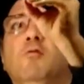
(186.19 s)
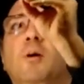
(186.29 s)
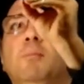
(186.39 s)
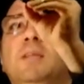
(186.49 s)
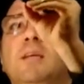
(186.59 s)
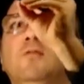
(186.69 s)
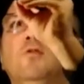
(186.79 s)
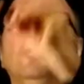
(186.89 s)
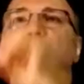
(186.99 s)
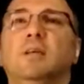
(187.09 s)
from
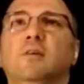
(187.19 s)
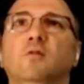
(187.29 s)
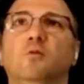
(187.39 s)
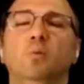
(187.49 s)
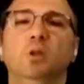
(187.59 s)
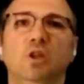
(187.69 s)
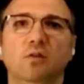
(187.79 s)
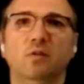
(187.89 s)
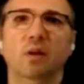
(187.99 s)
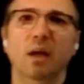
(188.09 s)
this to this, which
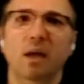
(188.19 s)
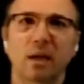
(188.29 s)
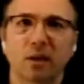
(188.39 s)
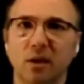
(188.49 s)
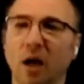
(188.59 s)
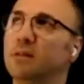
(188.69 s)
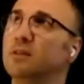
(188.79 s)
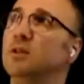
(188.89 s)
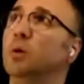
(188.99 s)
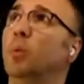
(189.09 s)
is
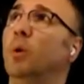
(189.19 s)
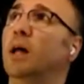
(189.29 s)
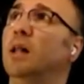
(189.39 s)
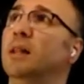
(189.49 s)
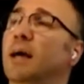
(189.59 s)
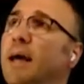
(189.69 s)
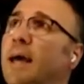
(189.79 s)
not well